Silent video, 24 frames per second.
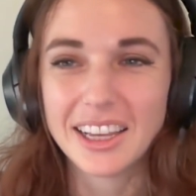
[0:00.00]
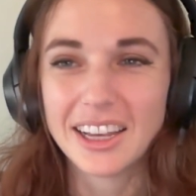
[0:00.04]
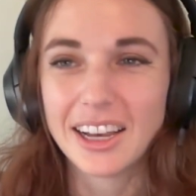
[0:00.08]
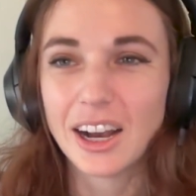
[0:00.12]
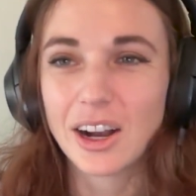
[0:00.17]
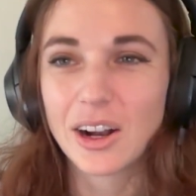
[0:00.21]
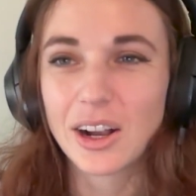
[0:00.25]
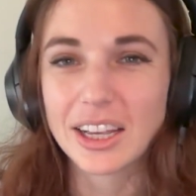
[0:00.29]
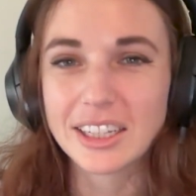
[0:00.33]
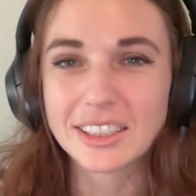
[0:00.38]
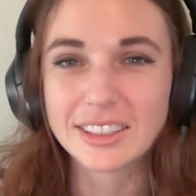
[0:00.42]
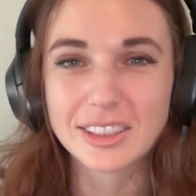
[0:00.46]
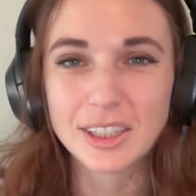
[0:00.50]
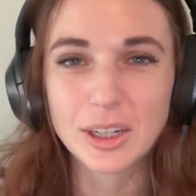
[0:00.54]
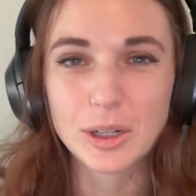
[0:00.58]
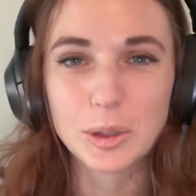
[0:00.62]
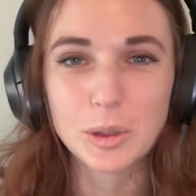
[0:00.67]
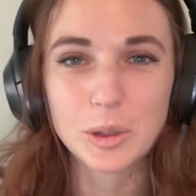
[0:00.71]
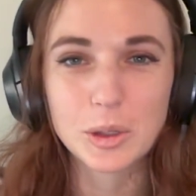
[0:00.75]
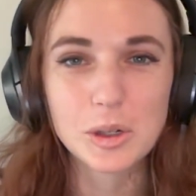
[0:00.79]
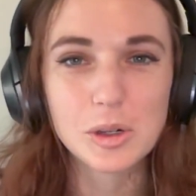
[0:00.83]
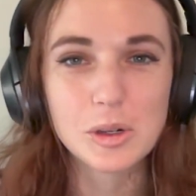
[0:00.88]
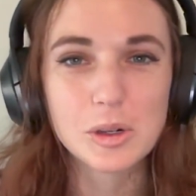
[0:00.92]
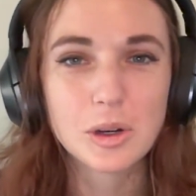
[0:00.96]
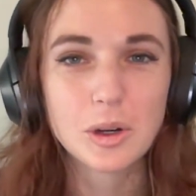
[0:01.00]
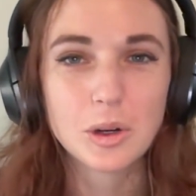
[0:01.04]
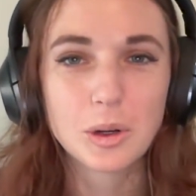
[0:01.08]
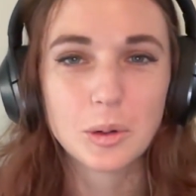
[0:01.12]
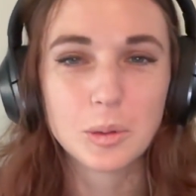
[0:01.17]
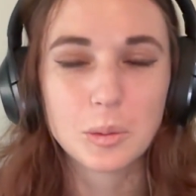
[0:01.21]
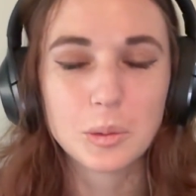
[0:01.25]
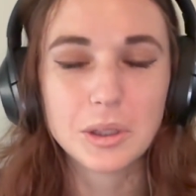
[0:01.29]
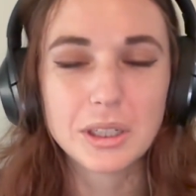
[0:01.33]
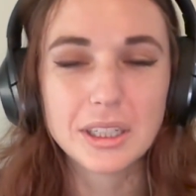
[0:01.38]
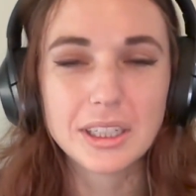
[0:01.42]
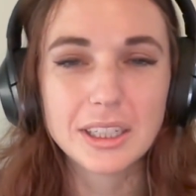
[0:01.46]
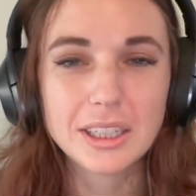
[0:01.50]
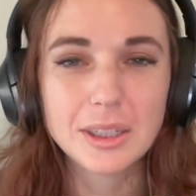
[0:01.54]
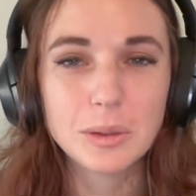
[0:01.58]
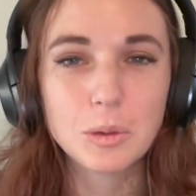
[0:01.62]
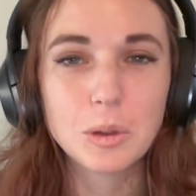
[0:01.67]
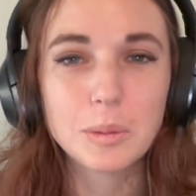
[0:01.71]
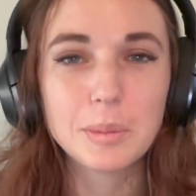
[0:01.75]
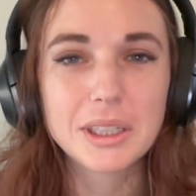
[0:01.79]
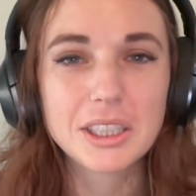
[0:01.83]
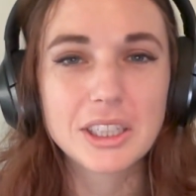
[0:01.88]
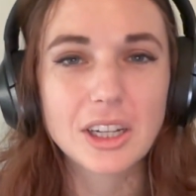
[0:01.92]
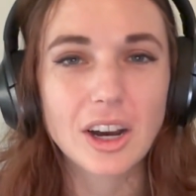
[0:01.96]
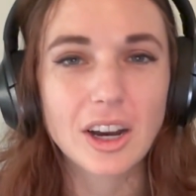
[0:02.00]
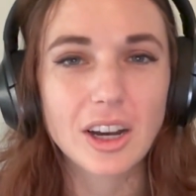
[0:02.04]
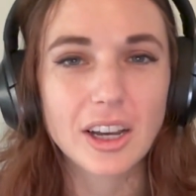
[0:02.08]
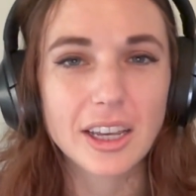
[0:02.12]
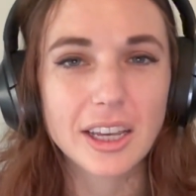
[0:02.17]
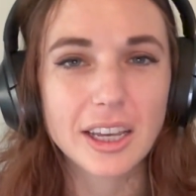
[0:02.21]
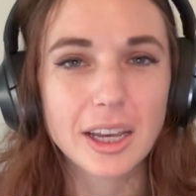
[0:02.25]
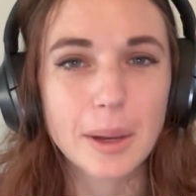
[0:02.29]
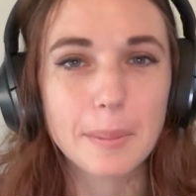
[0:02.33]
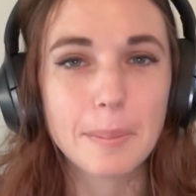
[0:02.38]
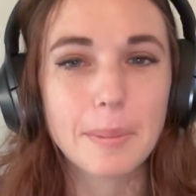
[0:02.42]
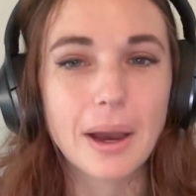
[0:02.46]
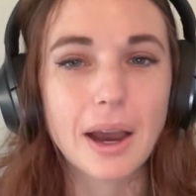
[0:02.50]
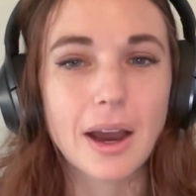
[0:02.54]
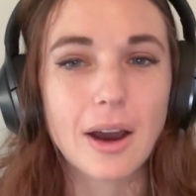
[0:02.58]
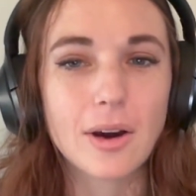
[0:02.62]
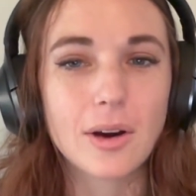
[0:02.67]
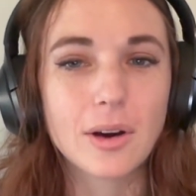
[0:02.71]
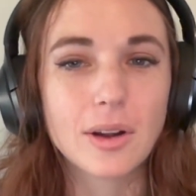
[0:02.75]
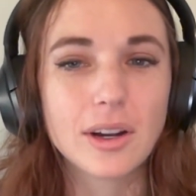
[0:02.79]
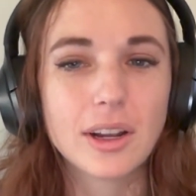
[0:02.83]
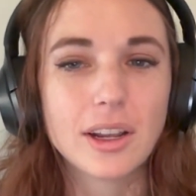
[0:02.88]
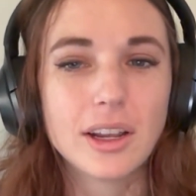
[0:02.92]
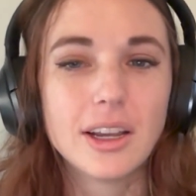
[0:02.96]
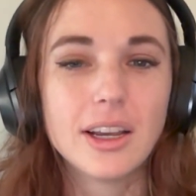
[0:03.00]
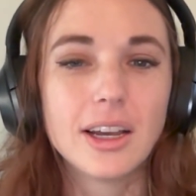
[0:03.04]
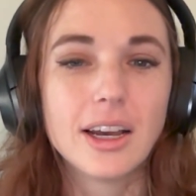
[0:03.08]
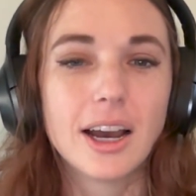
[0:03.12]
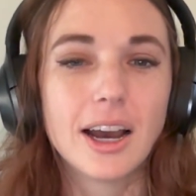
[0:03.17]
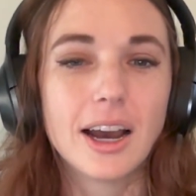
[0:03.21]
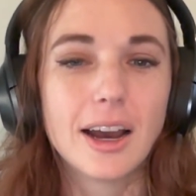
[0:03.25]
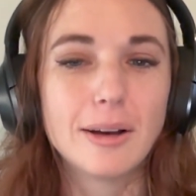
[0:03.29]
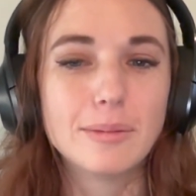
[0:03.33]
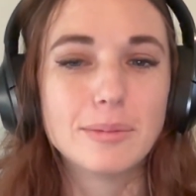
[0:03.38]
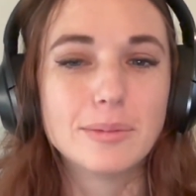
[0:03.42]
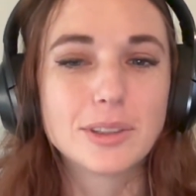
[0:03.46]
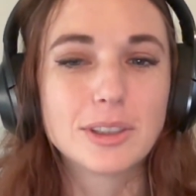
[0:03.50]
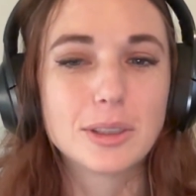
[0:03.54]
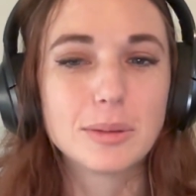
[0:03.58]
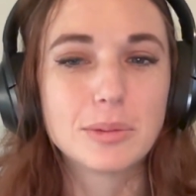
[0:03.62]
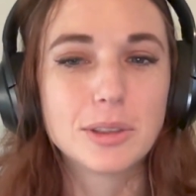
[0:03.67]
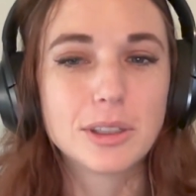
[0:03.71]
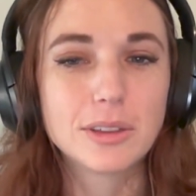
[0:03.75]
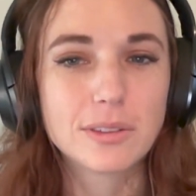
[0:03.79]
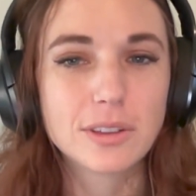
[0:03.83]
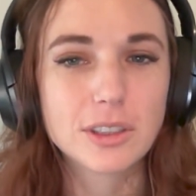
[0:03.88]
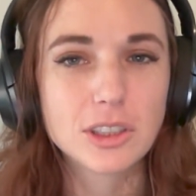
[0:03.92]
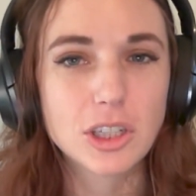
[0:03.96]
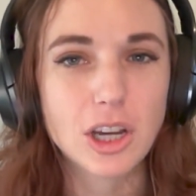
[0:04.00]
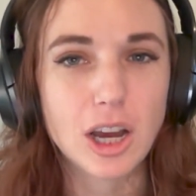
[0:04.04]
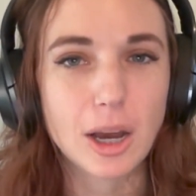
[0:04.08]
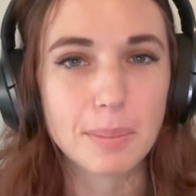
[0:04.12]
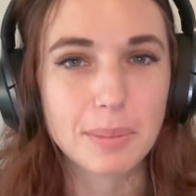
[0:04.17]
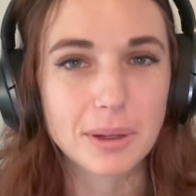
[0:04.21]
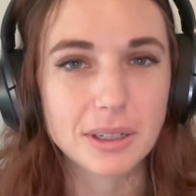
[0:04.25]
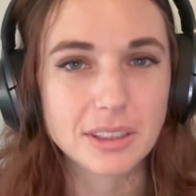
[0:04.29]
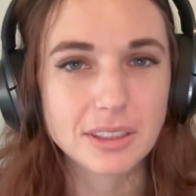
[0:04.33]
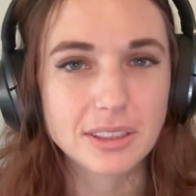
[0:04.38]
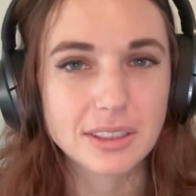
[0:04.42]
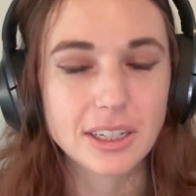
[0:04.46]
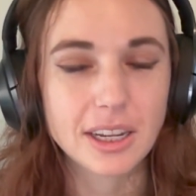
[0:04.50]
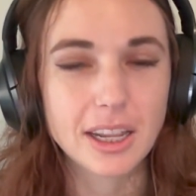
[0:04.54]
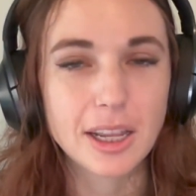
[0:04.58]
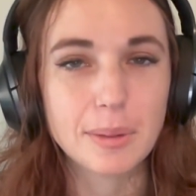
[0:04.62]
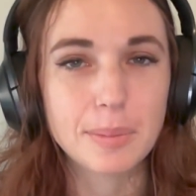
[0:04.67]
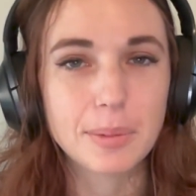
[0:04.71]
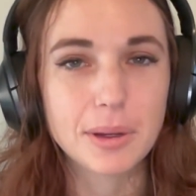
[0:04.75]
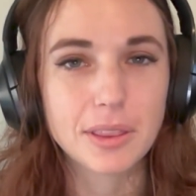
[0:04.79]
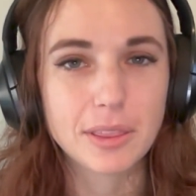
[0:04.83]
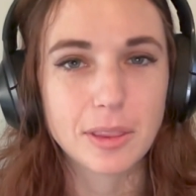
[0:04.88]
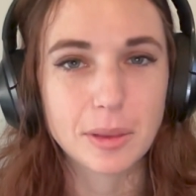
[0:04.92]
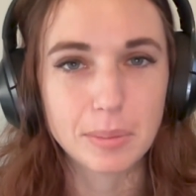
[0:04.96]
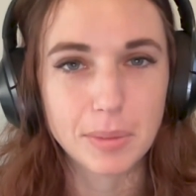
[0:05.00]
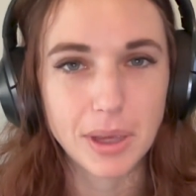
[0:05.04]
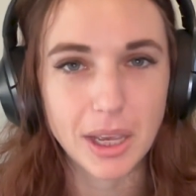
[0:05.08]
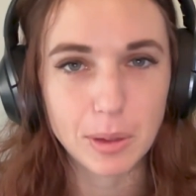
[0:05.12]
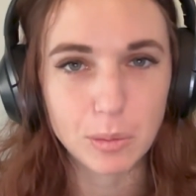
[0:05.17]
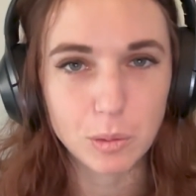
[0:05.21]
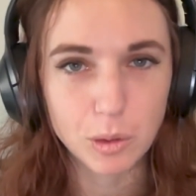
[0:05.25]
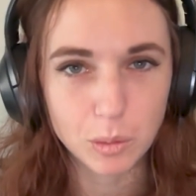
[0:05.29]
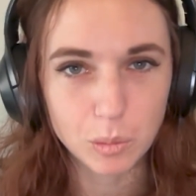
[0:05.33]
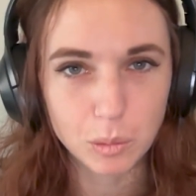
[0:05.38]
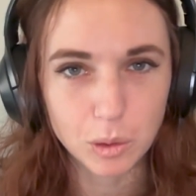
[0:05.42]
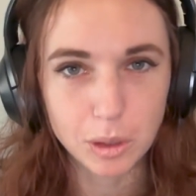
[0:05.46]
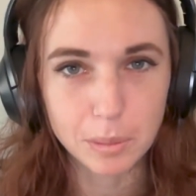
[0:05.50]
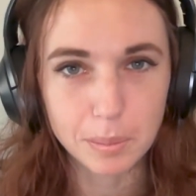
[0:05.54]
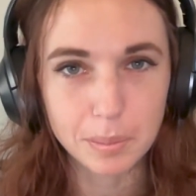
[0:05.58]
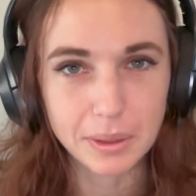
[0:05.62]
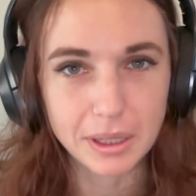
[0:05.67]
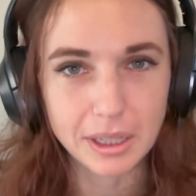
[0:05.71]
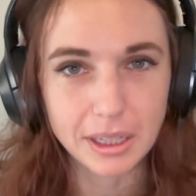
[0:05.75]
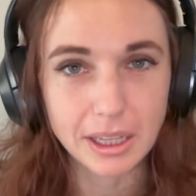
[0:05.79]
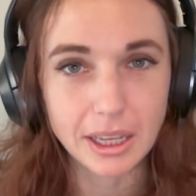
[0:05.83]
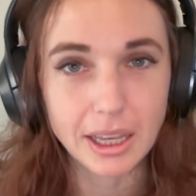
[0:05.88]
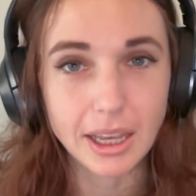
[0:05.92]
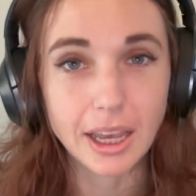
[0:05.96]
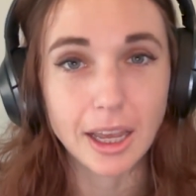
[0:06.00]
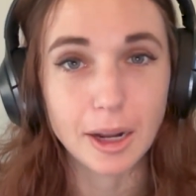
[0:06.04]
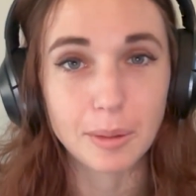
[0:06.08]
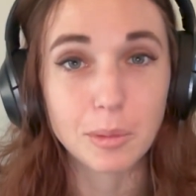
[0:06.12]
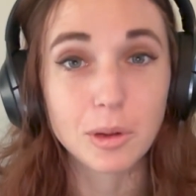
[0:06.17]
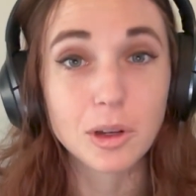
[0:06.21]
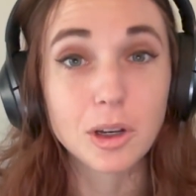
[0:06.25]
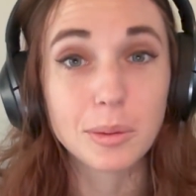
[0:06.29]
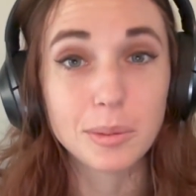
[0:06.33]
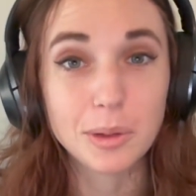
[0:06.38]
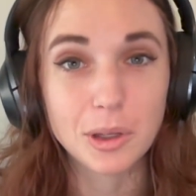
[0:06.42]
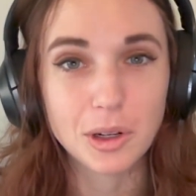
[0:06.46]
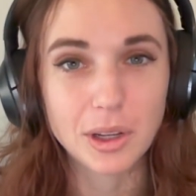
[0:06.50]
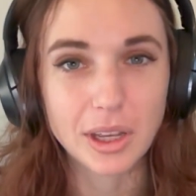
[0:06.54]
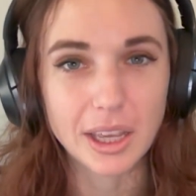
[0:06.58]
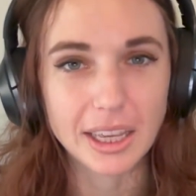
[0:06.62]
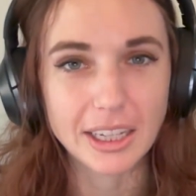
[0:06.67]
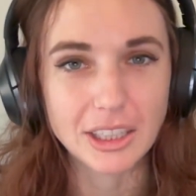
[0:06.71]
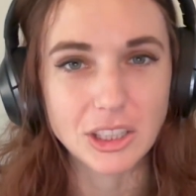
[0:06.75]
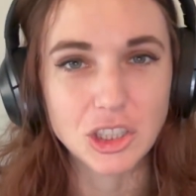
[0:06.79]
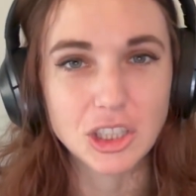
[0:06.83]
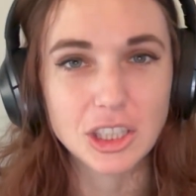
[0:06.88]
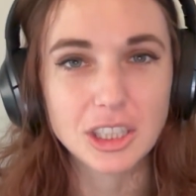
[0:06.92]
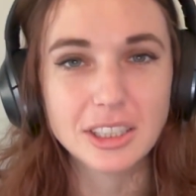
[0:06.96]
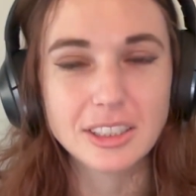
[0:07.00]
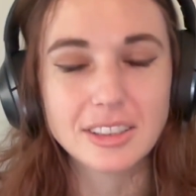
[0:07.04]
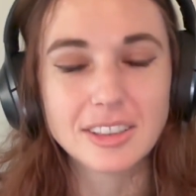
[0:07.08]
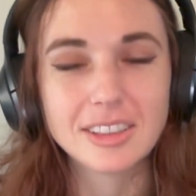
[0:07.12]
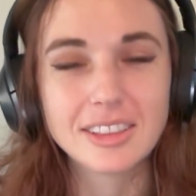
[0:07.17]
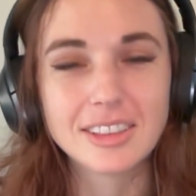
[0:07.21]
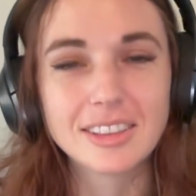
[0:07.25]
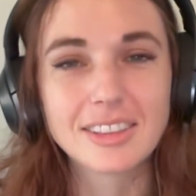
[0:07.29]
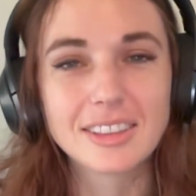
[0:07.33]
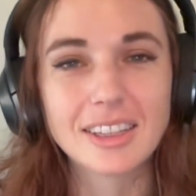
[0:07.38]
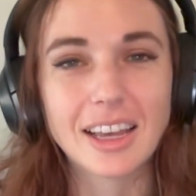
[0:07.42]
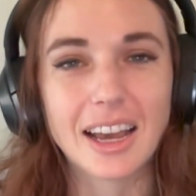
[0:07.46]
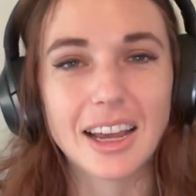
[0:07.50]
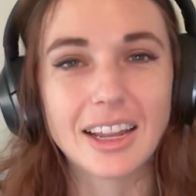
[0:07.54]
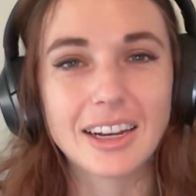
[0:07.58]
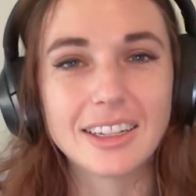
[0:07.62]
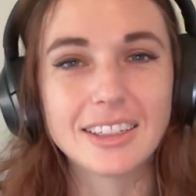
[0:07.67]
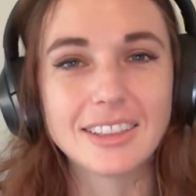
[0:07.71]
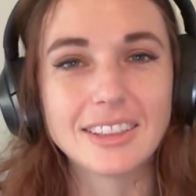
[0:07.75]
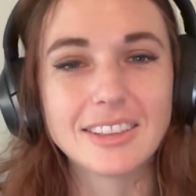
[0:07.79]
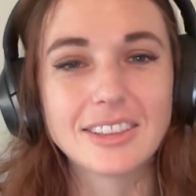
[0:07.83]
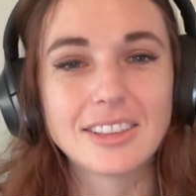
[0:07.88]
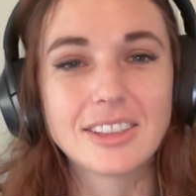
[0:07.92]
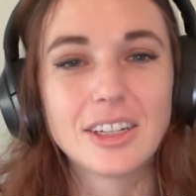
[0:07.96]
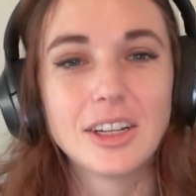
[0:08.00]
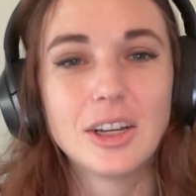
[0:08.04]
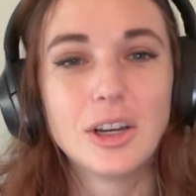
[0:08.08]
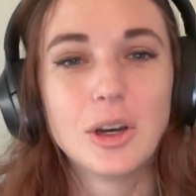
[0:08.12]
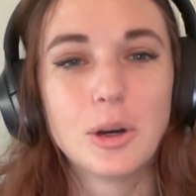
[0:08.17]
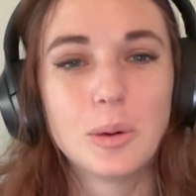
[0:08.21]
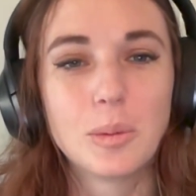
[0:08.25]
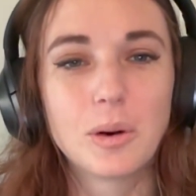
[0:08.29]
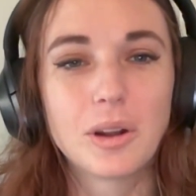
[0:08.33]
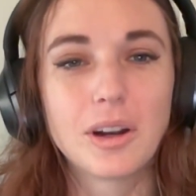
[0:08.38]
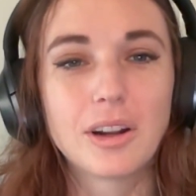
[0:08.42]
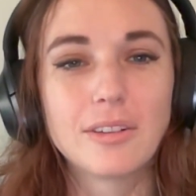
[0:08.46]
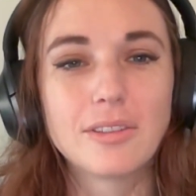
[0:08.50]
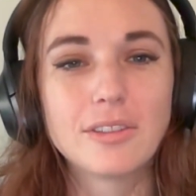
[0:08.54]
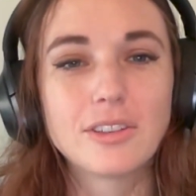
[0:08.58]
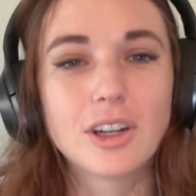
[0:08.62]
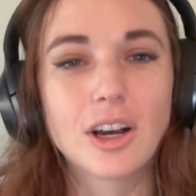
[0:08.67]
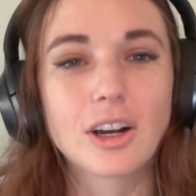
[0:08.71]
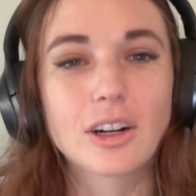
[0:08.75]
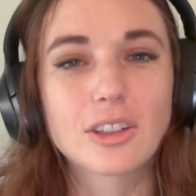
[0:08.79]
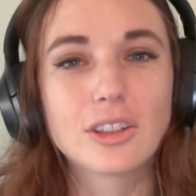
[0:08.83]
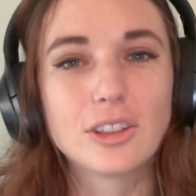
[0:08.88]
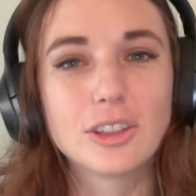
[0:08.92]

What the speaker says: Okay, so we will be talking about some different topics today, but the main one will be animal communication, since that is one of Dr.